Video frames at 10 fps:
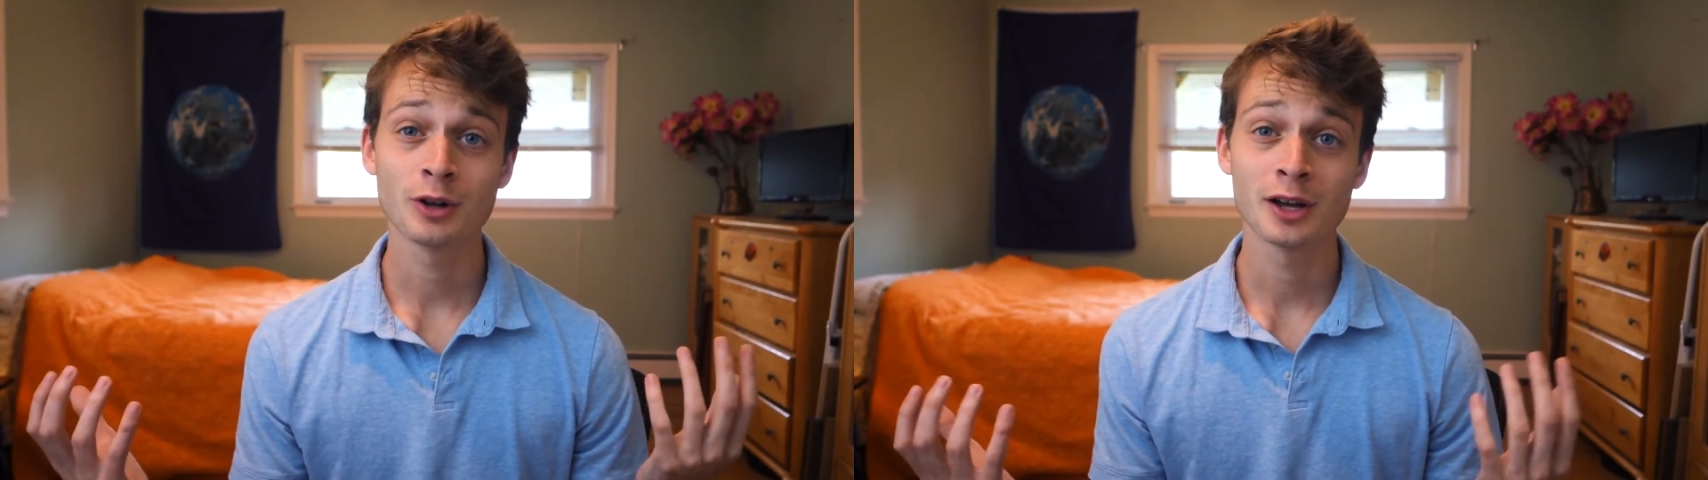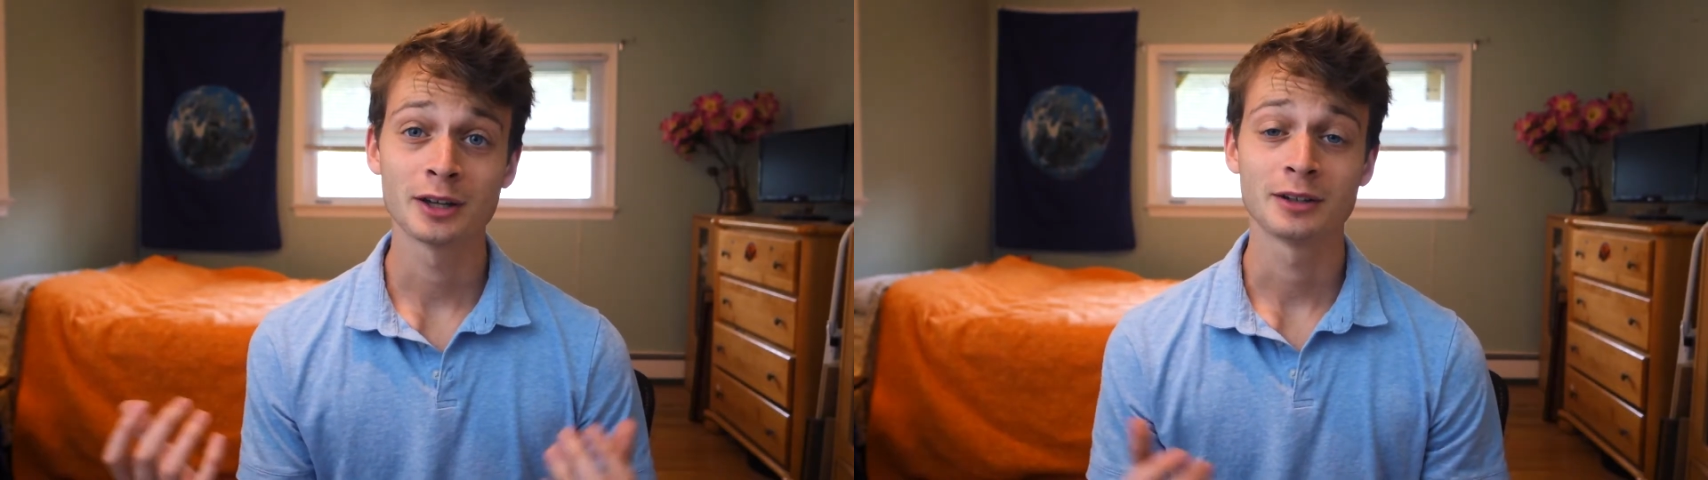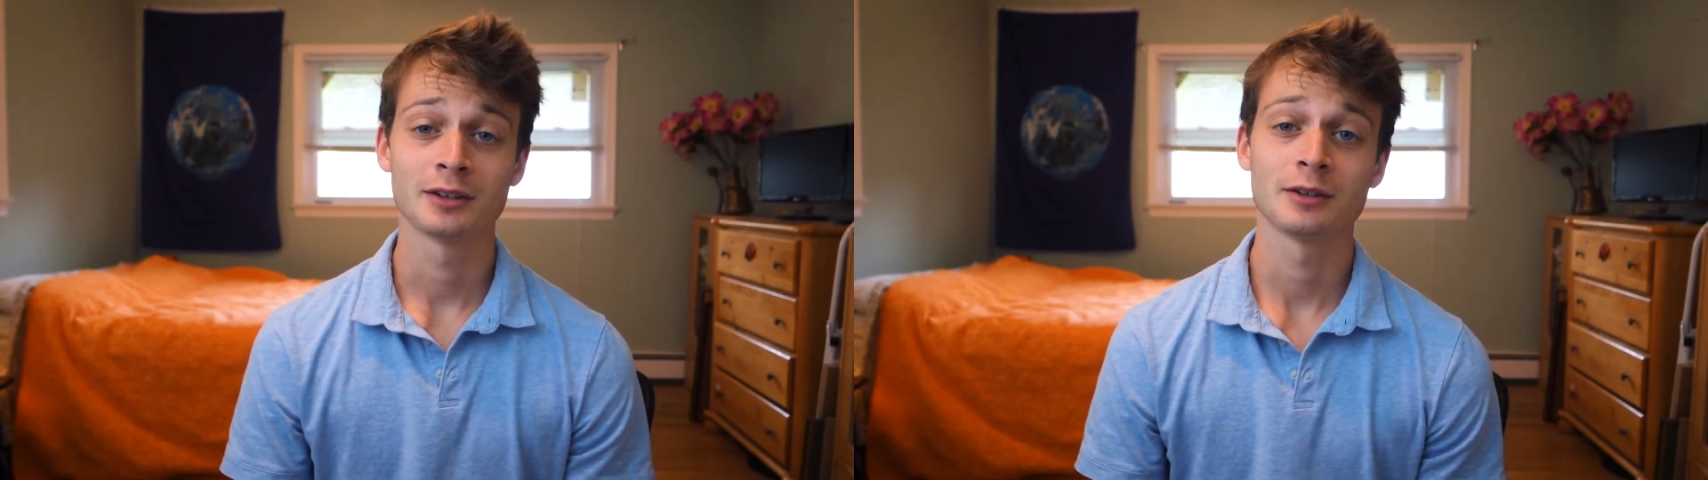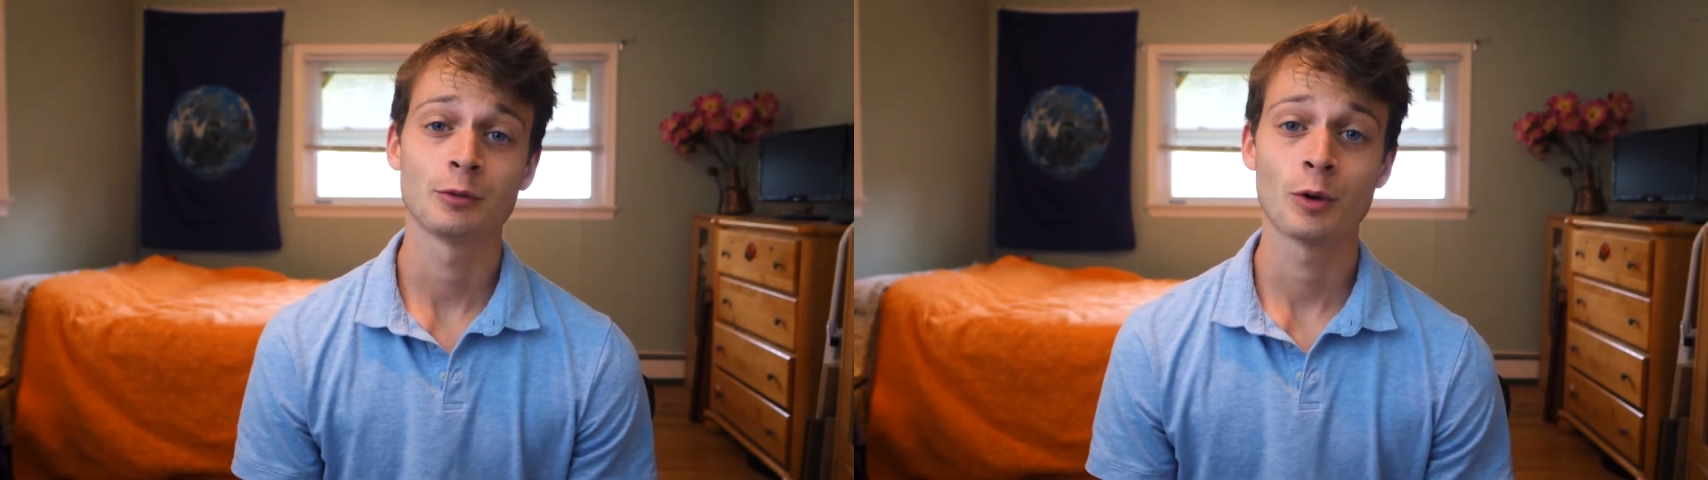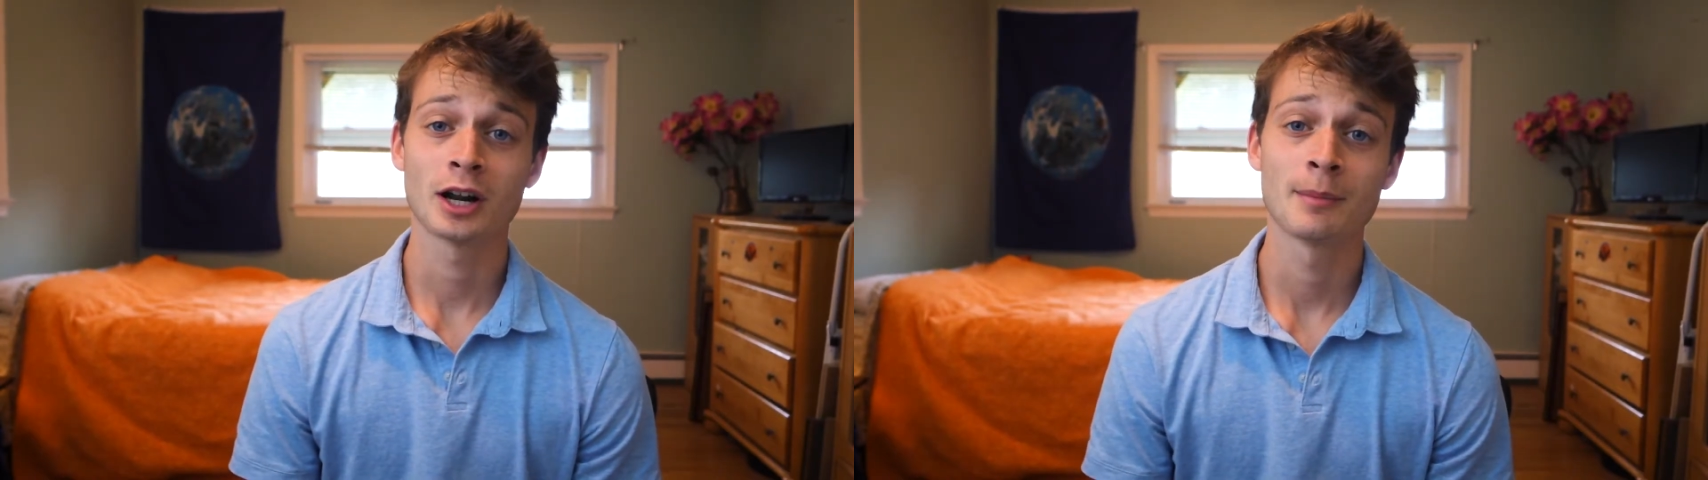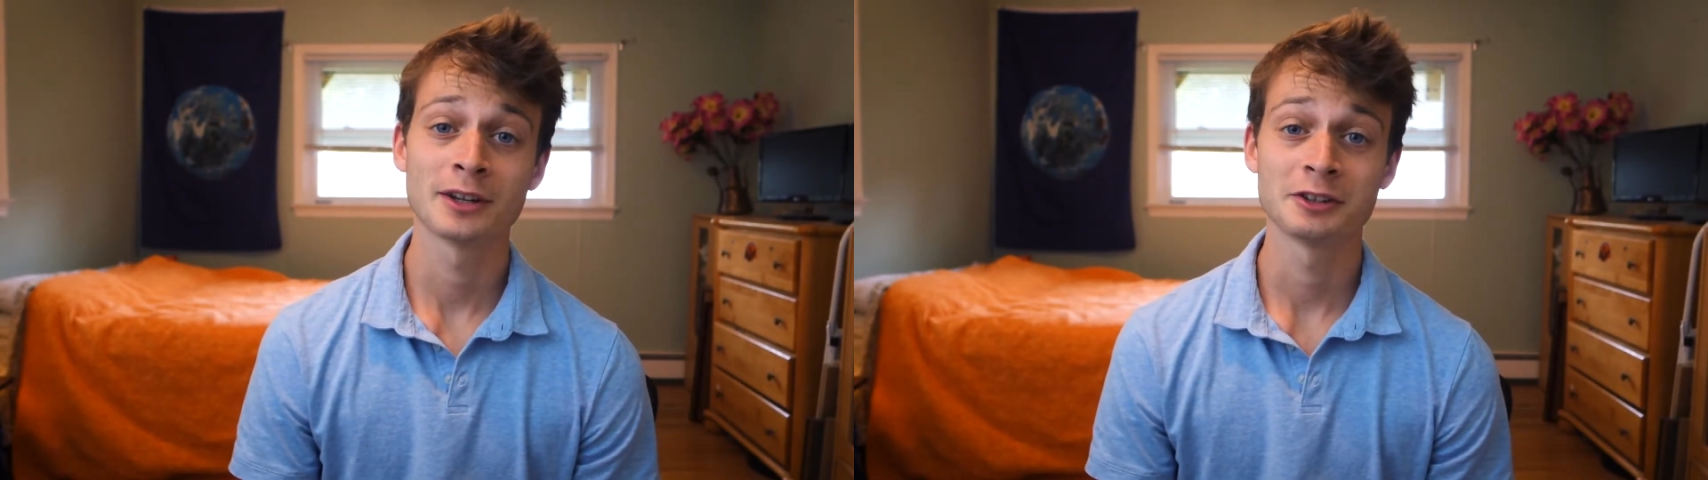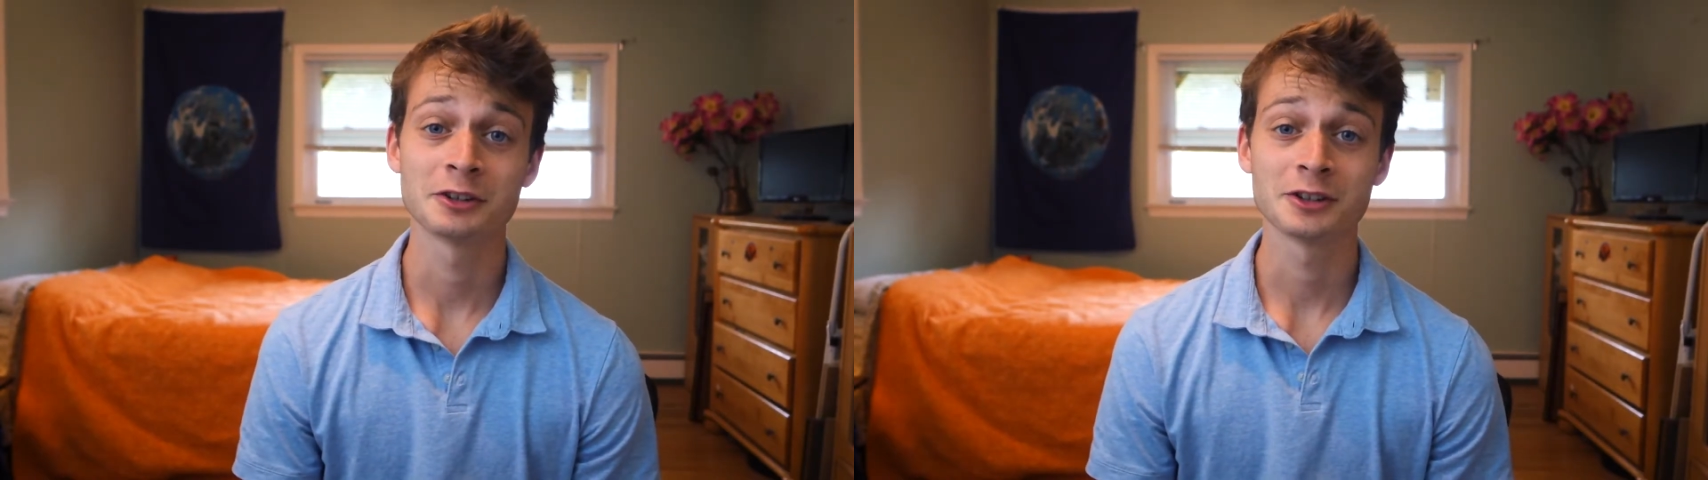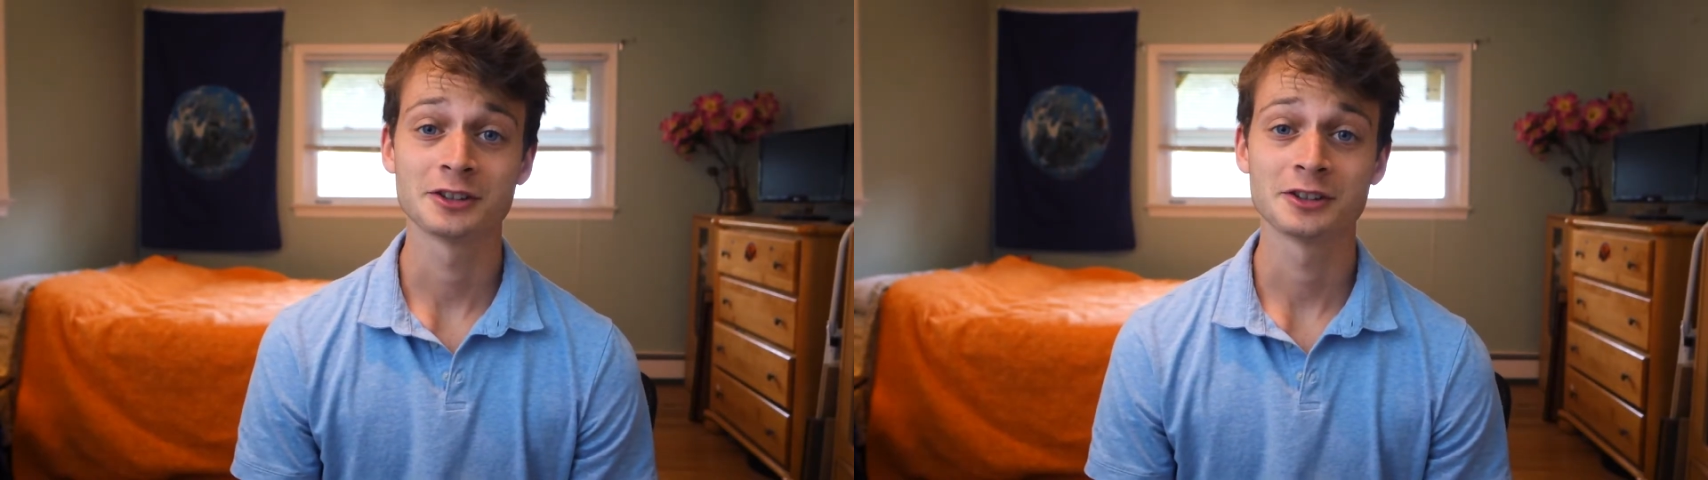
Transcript: I went on my yearly